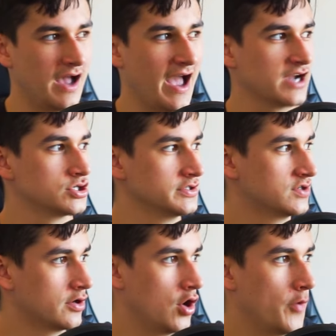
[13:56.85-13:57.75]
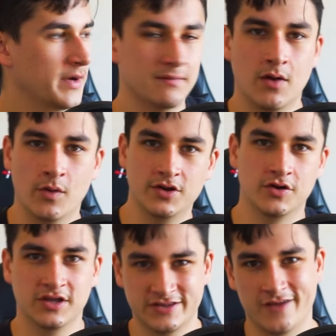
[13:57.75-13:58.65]
I actually started opening my window
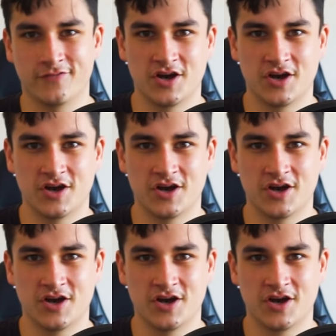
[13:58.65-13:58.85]
to get that